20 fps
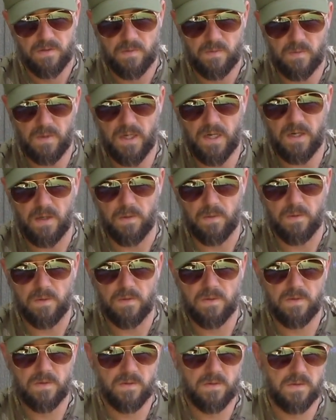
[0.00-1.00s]
wow,
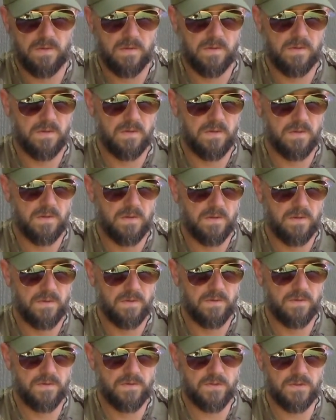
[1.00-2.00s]

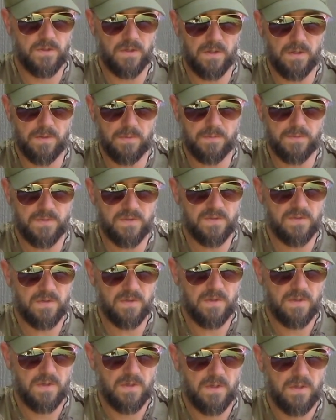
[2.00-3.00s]
Chums.
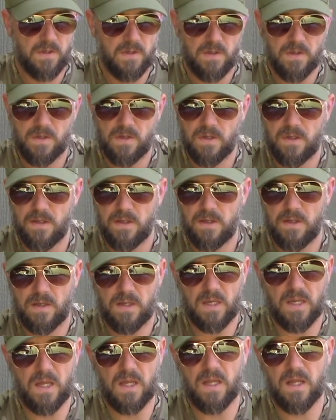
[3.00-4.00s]

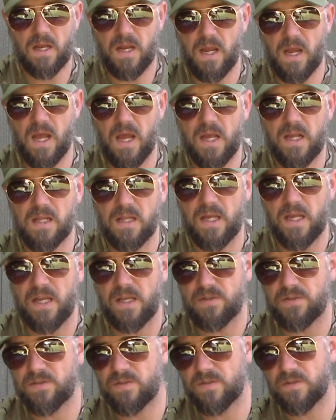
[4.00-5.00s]
I got like an
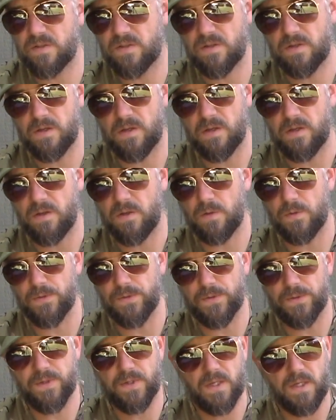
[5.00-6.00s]
eyeglass
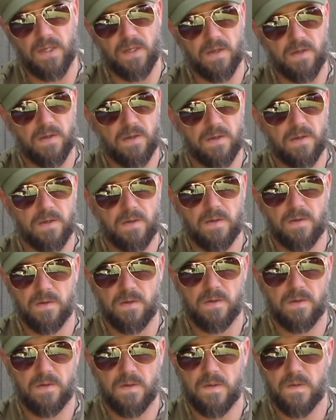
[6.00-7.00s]
holder thing.
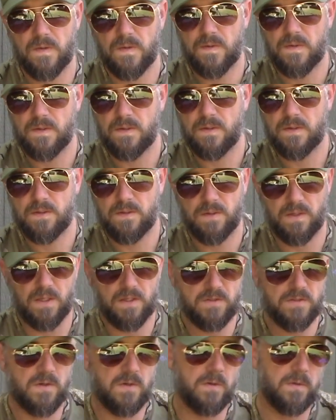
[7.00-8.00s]

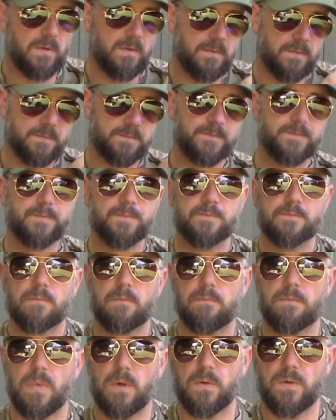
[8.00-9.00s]
That's cool.
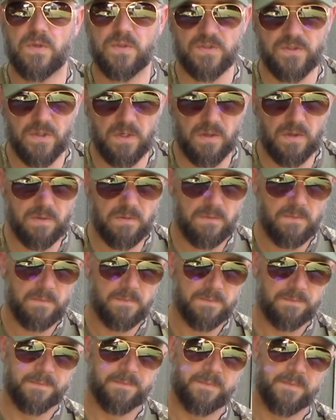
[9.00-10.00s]
Bonus, y'all.
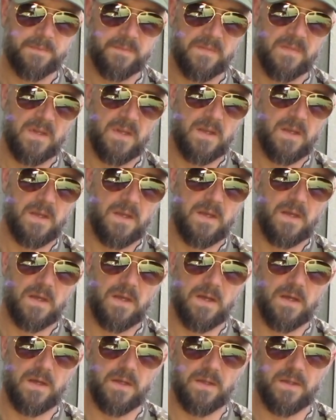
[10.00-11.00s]

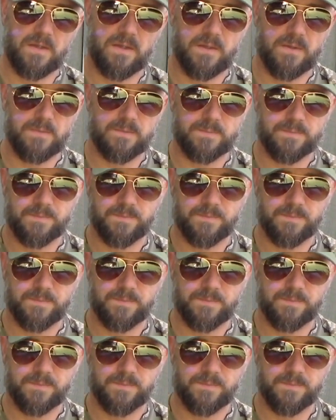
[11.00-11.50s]
I